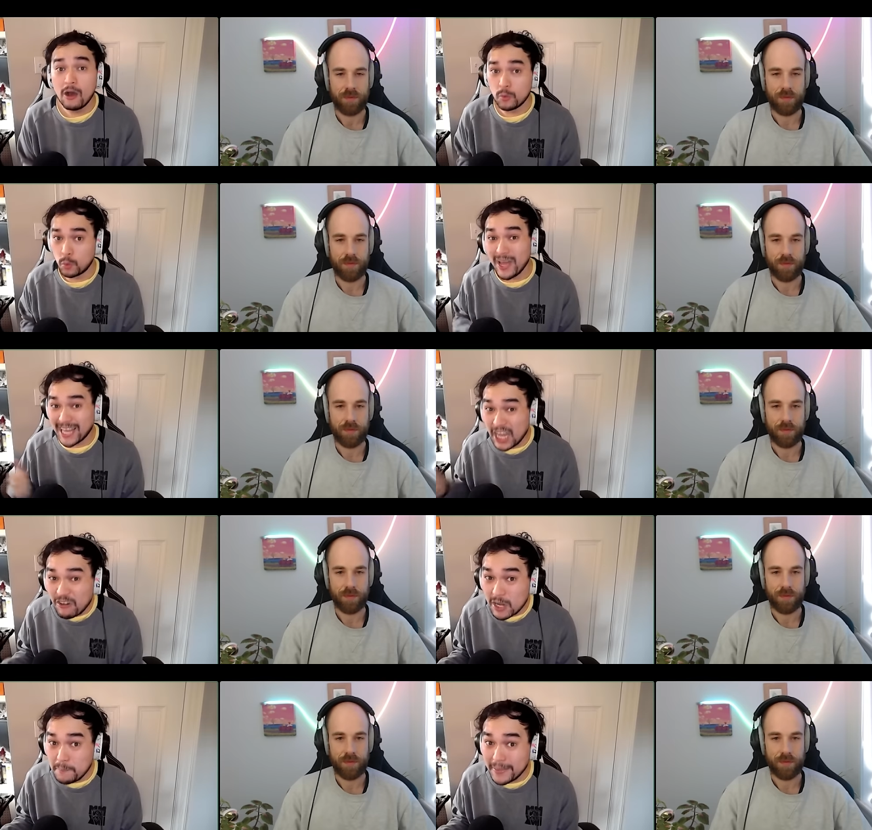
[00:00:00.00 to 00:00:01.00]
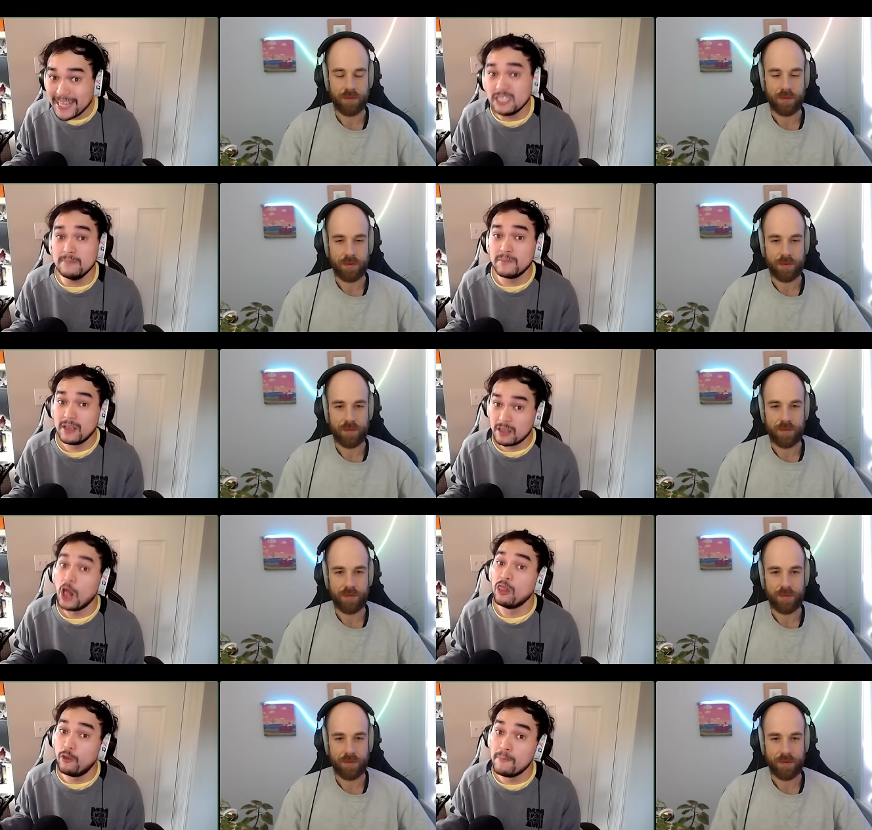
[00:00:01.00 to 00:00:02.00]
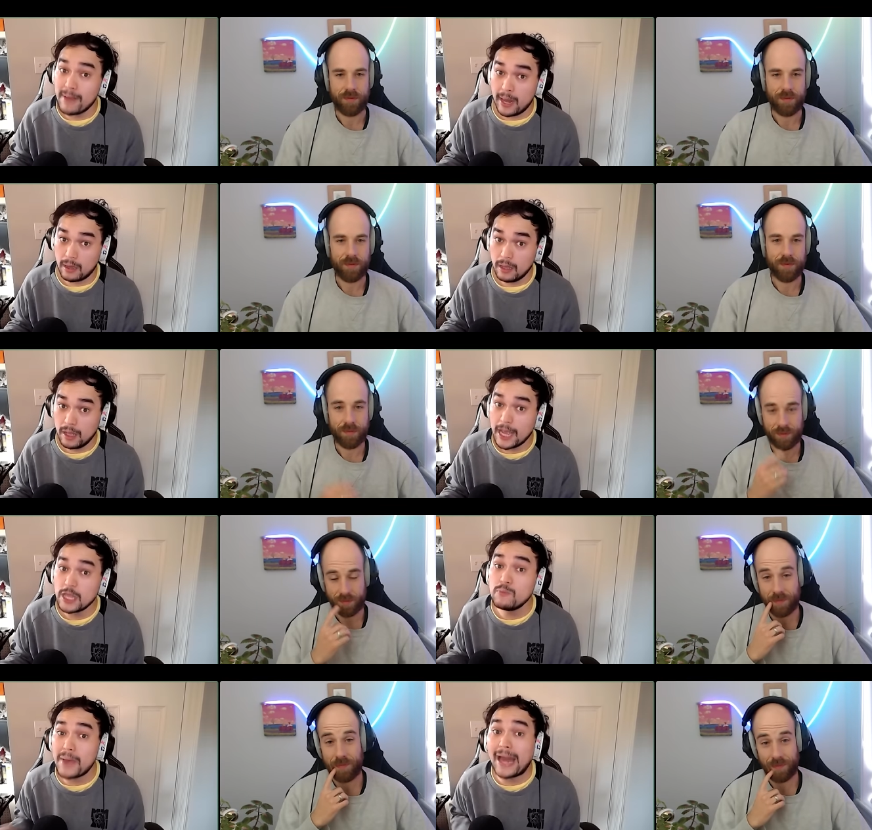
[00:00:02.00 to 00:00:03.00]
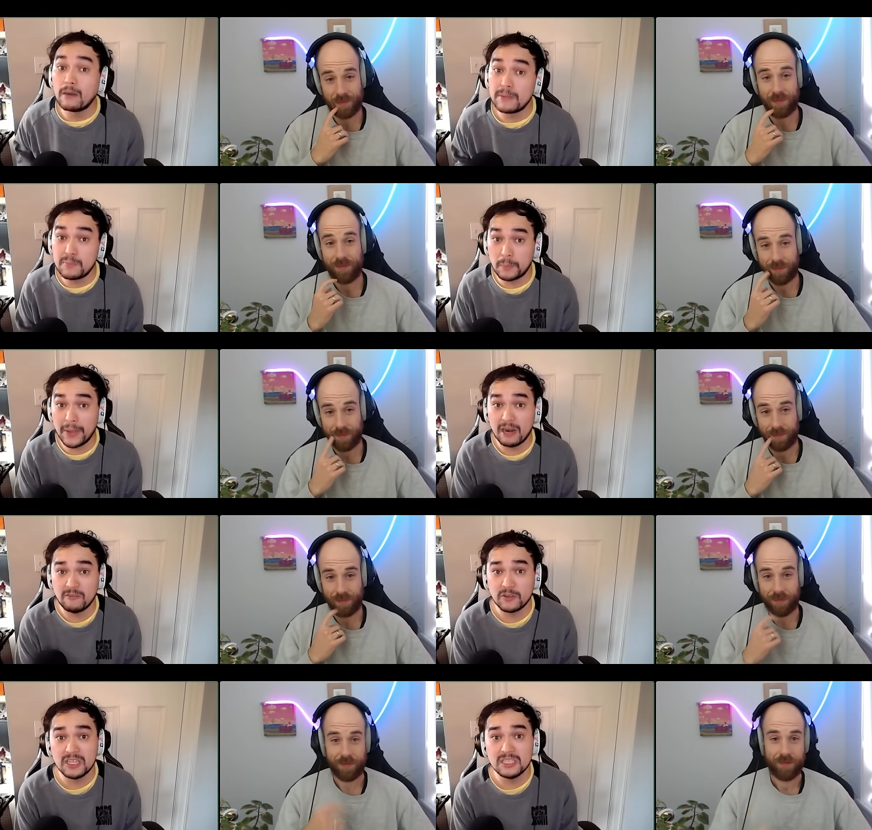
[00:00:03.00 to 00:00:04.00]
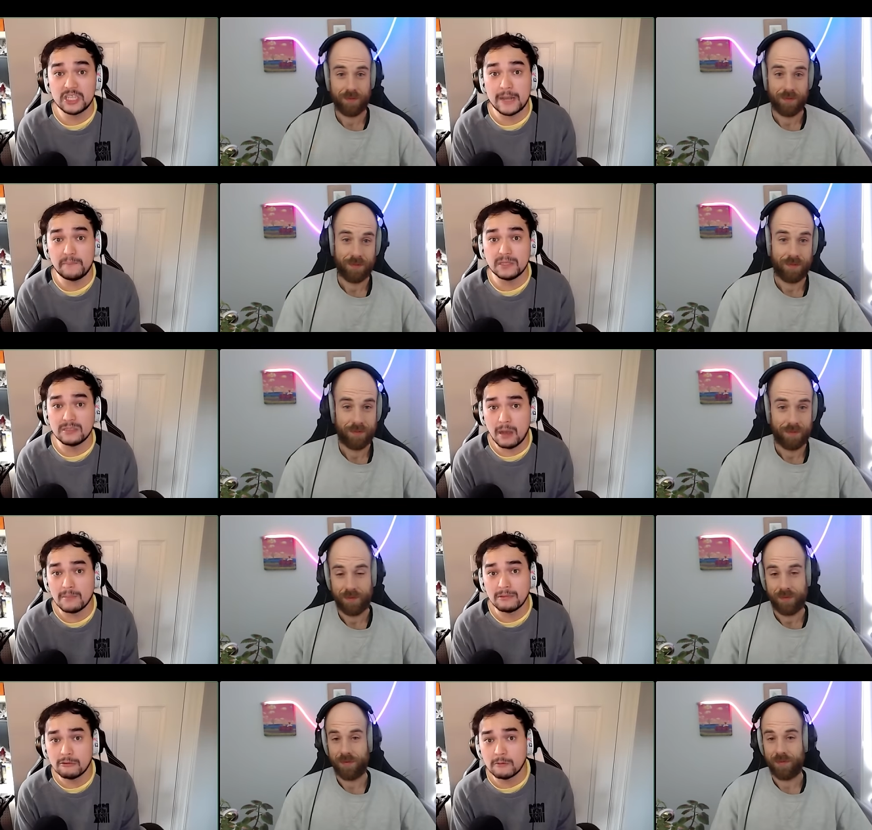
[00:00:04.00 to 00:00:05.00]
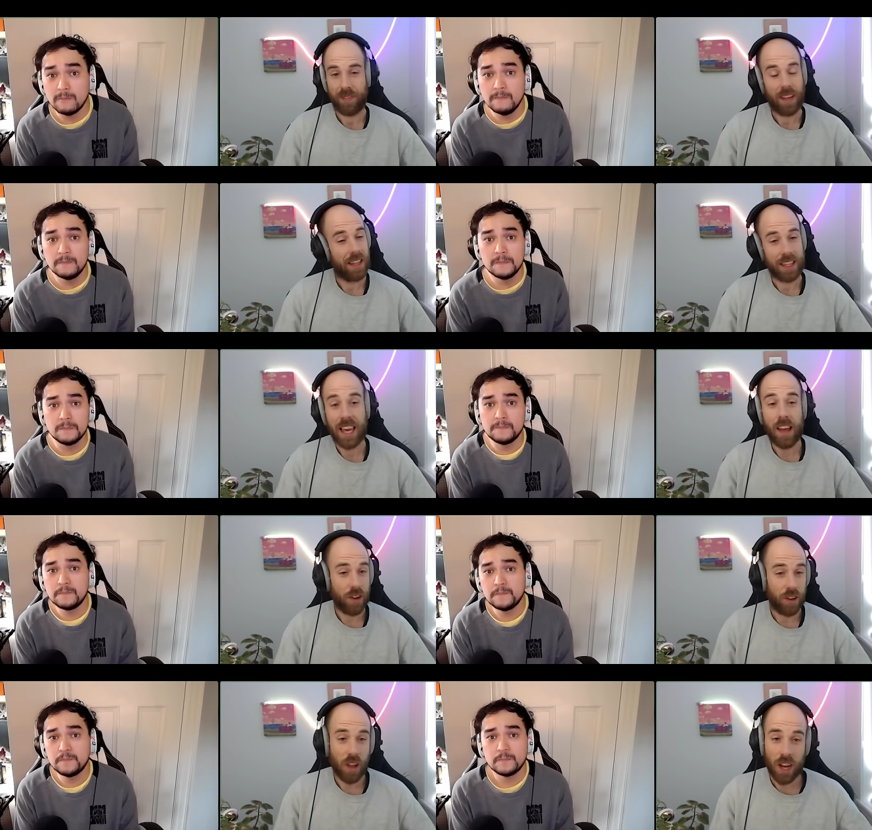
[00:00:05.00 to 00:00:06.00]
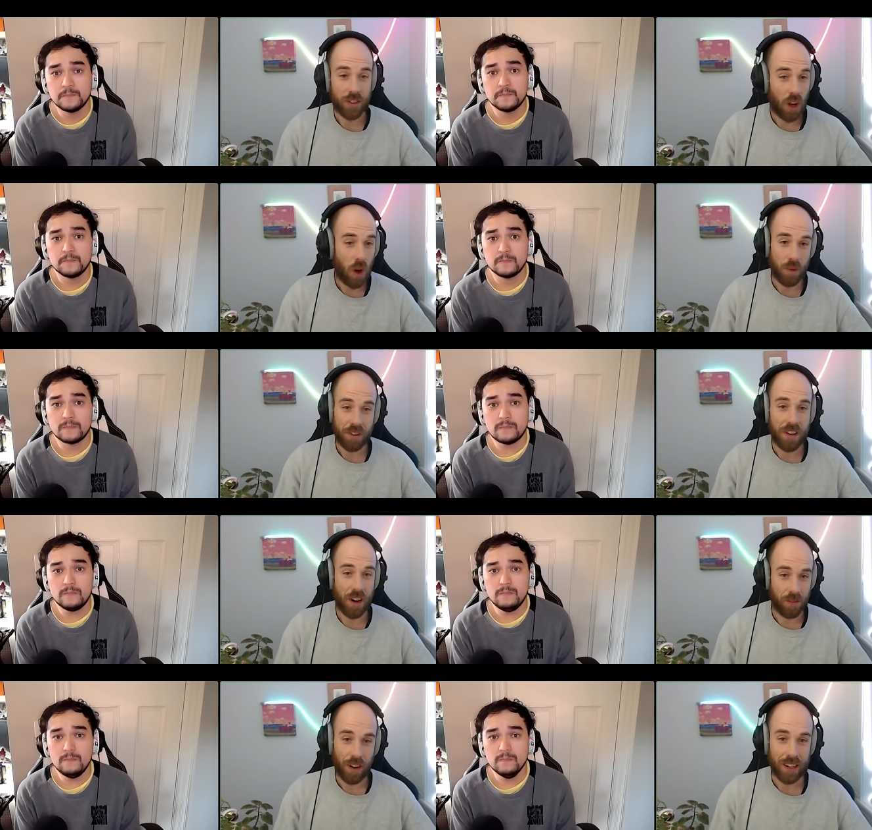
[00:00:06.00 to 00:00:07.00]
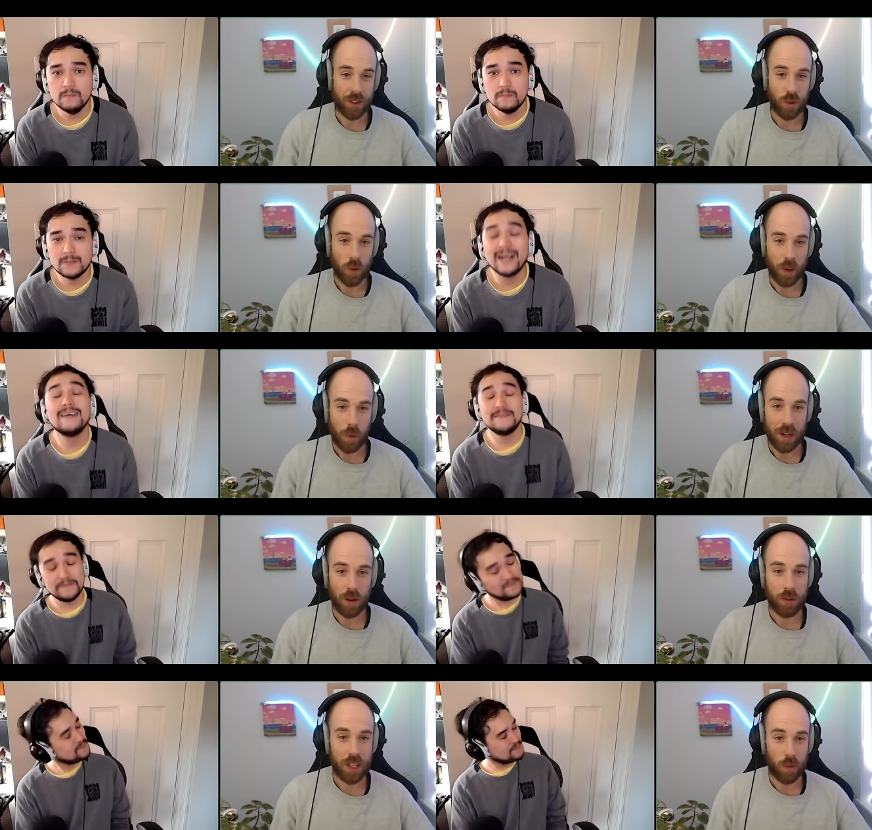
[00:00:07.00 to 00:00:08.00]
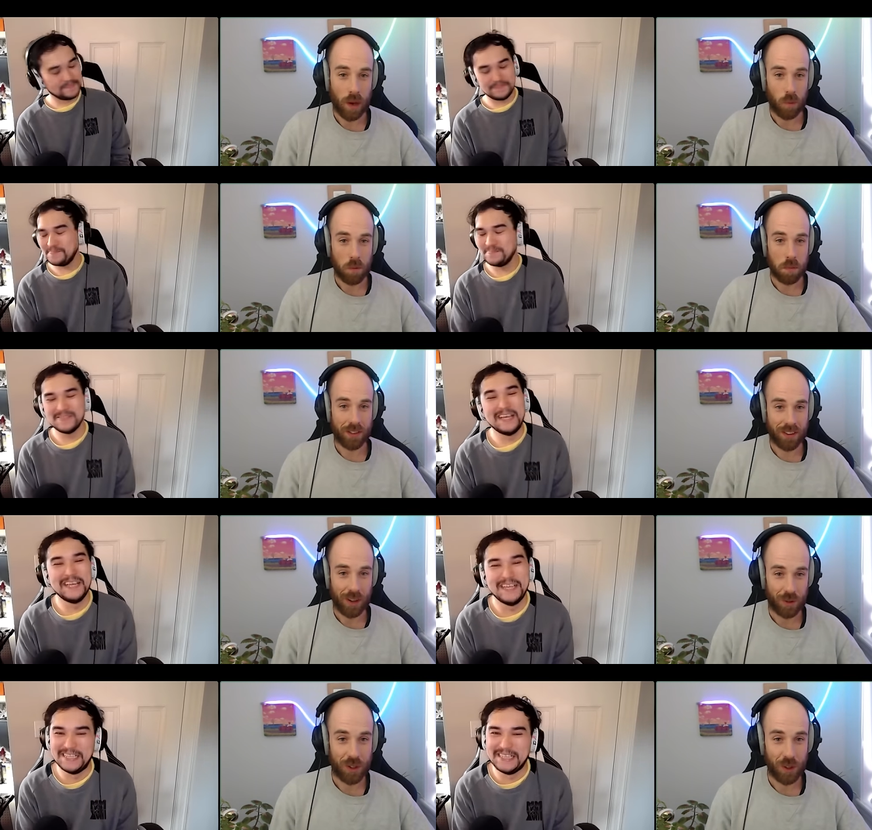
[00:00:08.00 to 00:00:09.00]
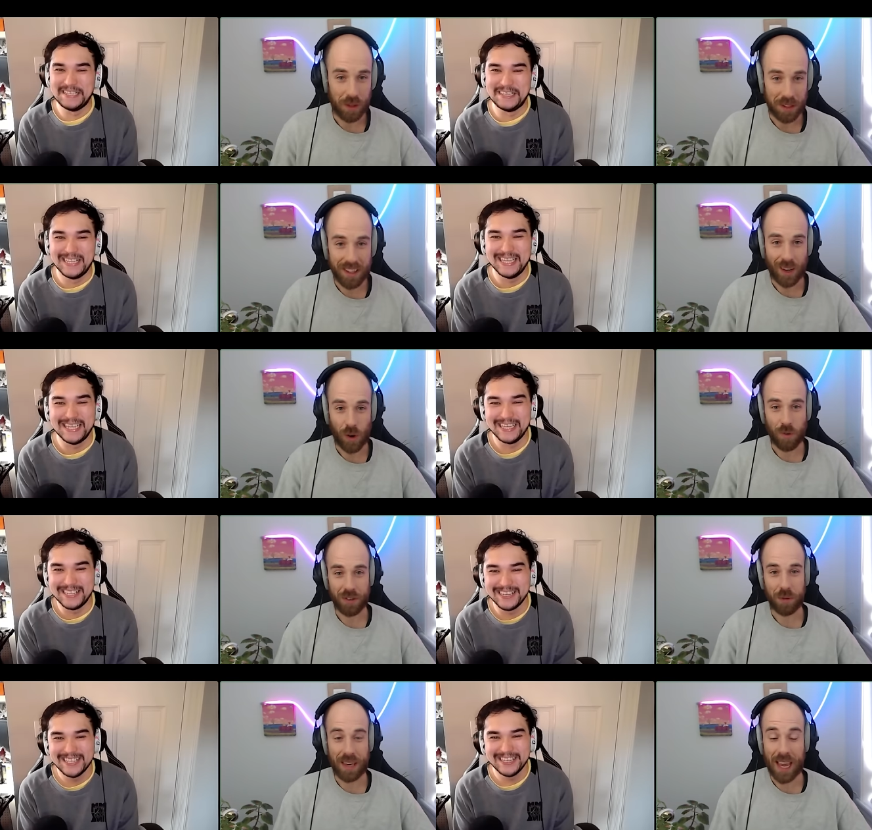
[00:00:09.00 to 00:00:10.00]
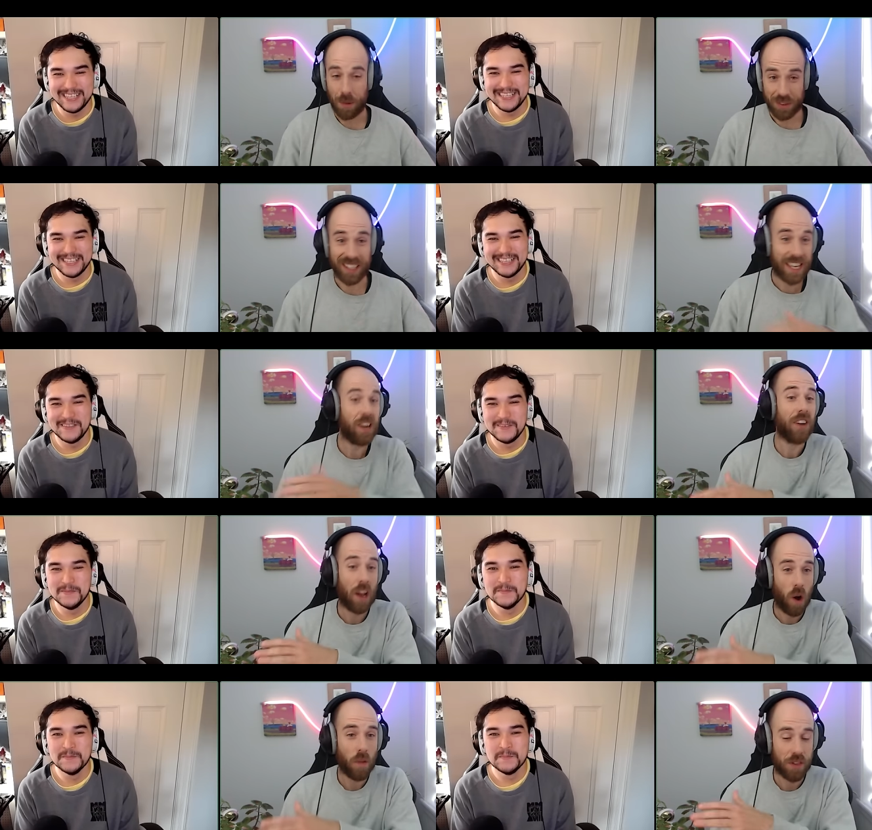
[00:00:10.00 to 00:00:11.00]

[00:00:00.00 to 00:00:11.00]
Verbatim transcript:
Speaker 1: The way Keria plays them, they're meta, and you better be prepared for these champions coming through.
Speaker 2: Caitlyn Lux, always a terrifying duo that we know T1 will bust out too to take over some games. And Keria all of a